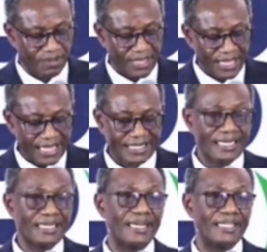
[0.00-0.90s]
as a
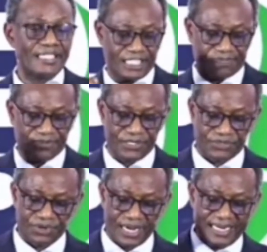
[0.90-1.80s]
great
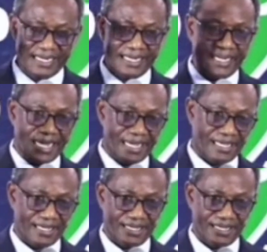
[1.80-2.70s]
spiritual leader
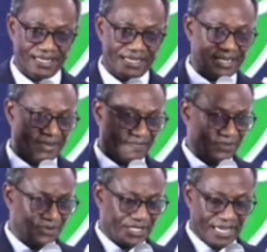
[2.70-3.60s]
in the
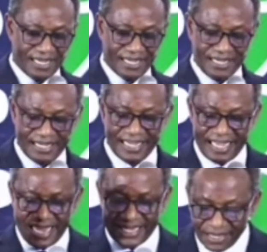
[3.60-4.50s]
future
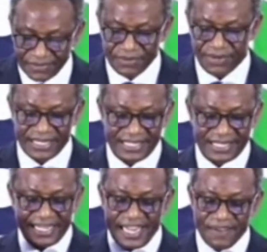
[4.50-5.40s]
and
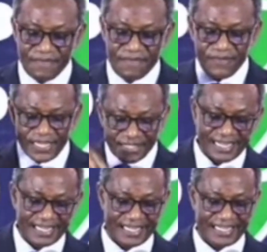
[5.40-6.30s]
subsequently
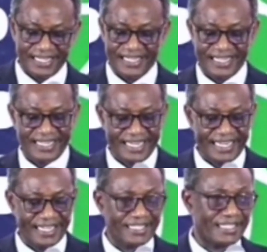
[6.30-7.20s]
invested
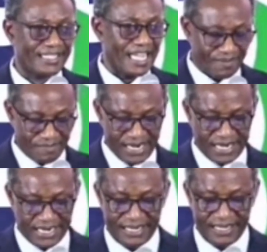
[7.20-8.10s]
in this young
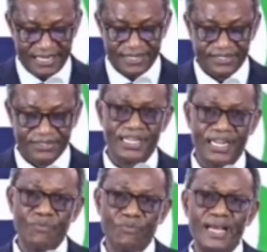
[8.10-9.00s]
man so that
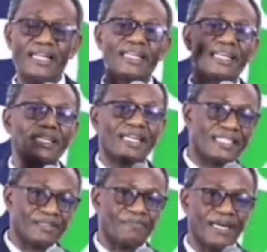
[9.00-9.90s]
when the
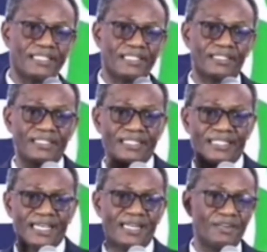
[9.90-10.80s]
leadership mantle is
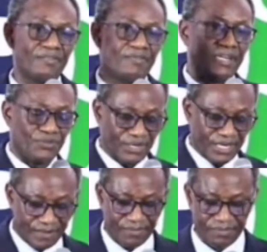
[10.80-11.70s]
handed over to
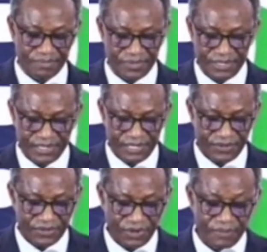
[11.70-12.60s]
him, he will
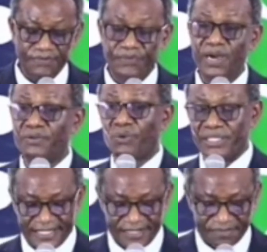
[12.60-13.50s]
not be found
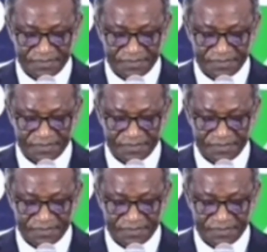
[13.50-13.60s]
wanting.